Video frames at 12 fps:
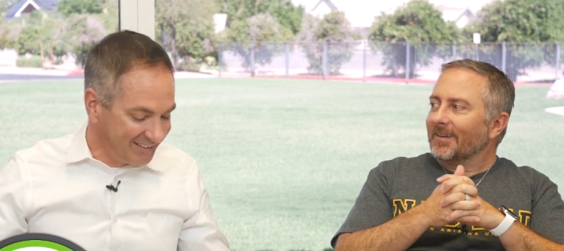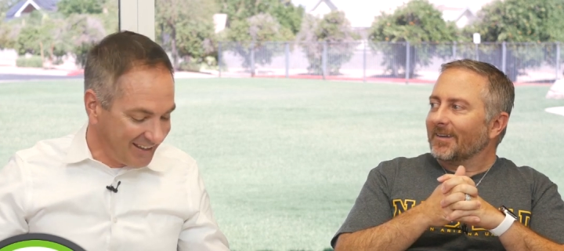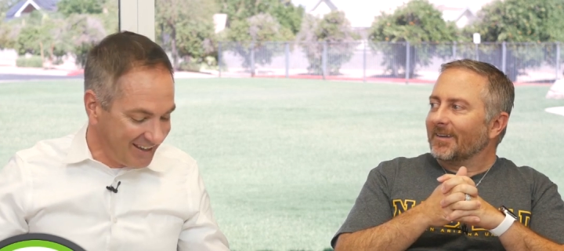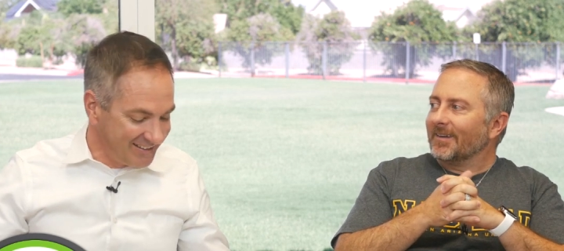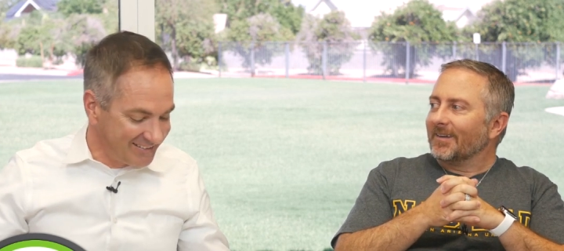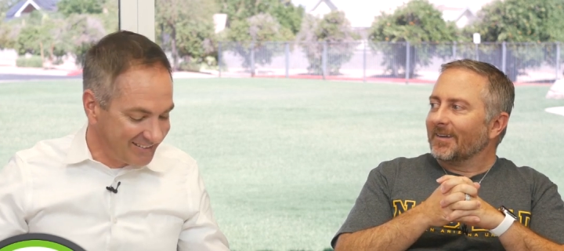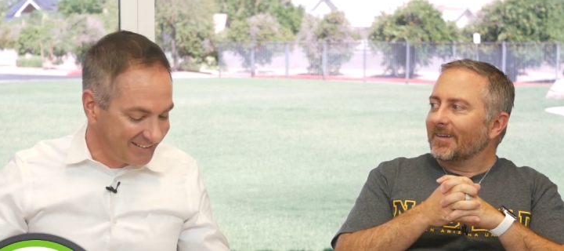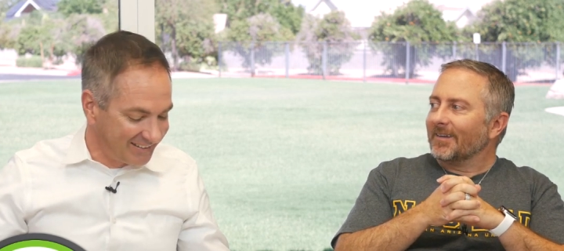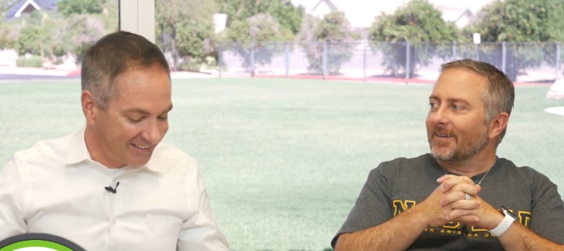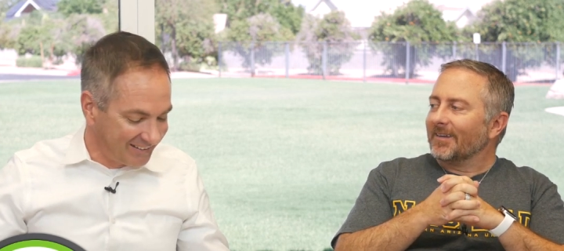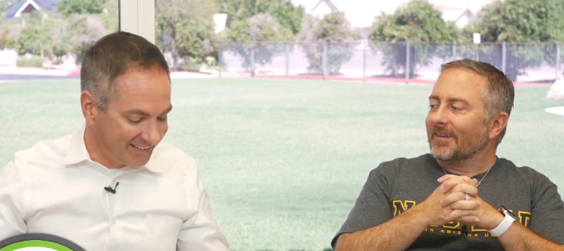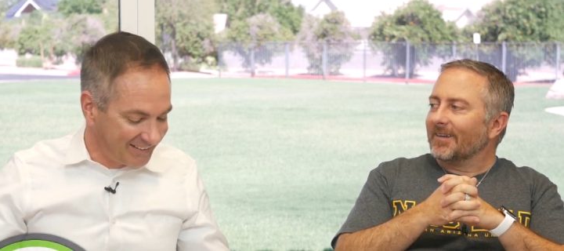Speaker 1: Cain is in
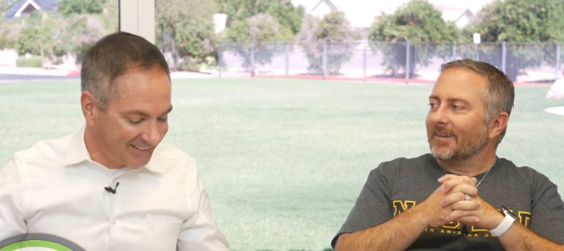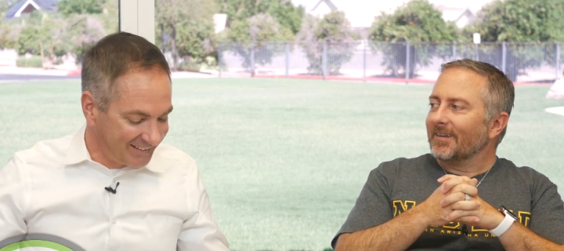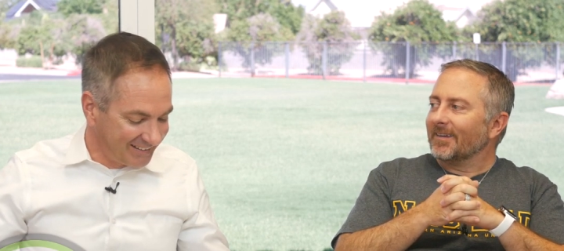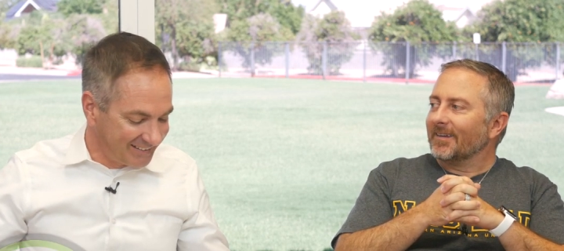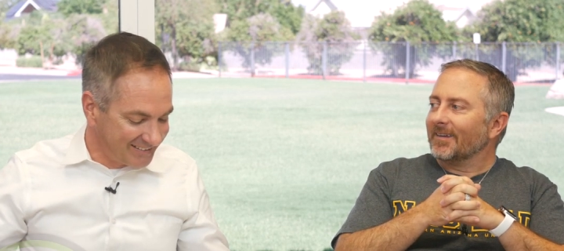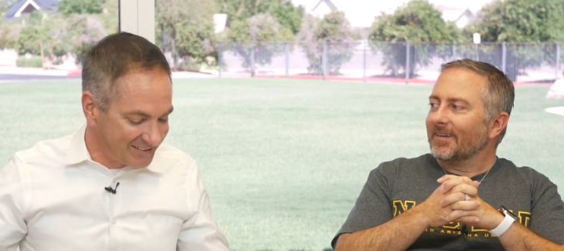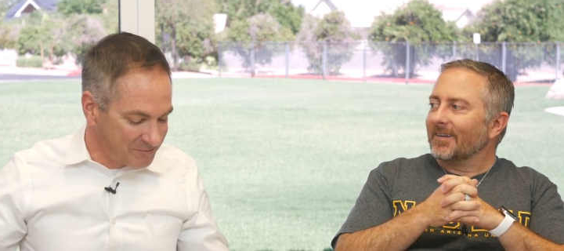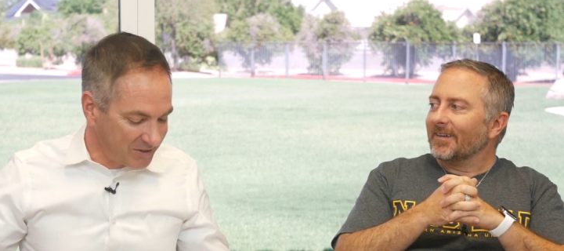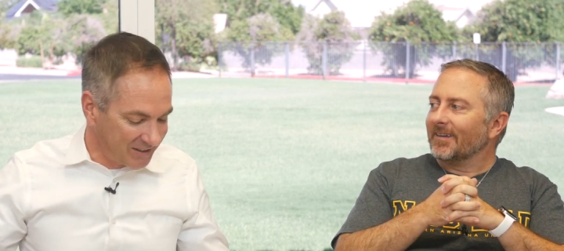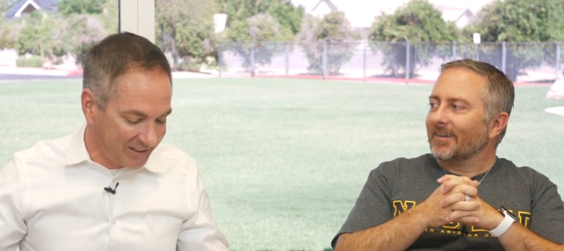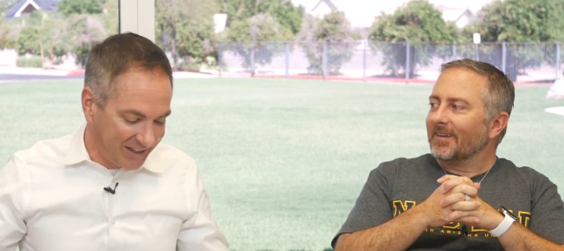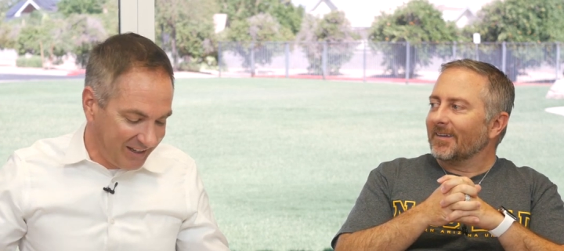there, and it says,
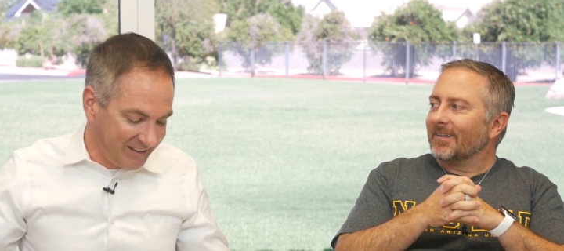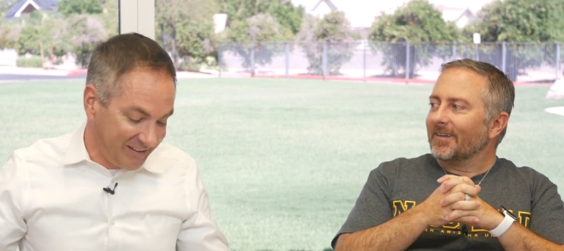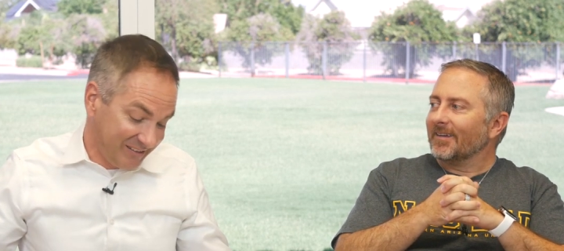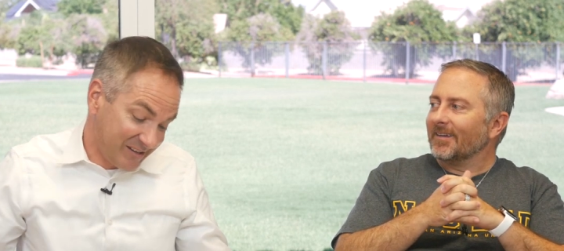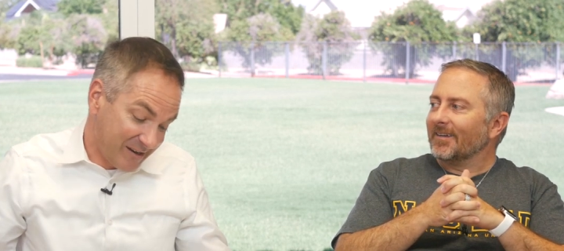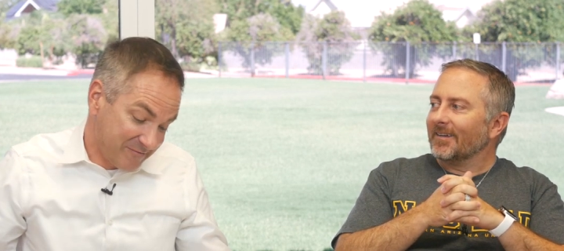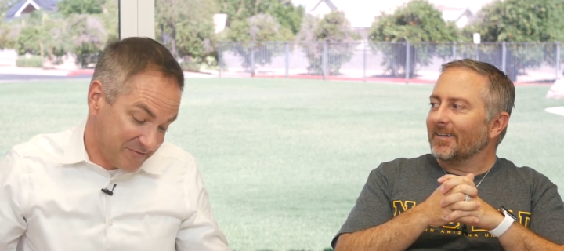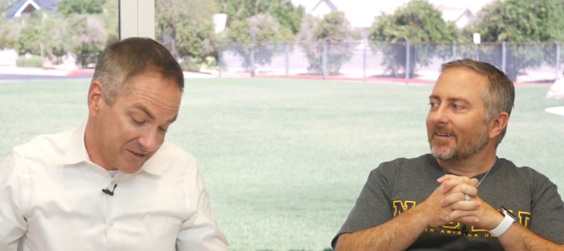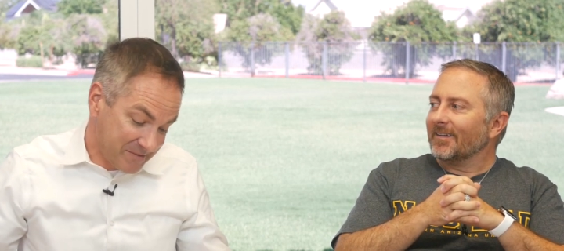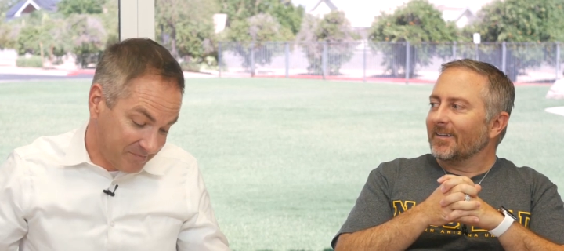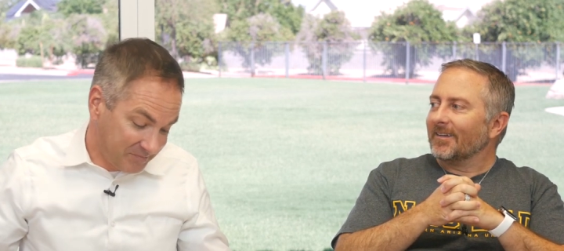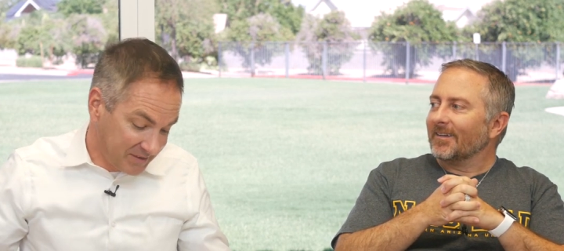But on Cain and his
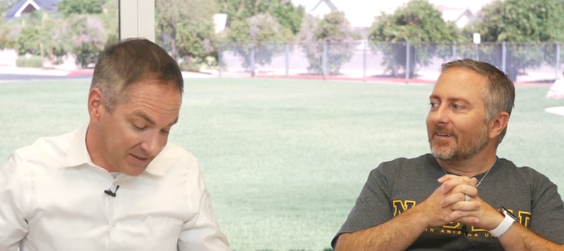offering,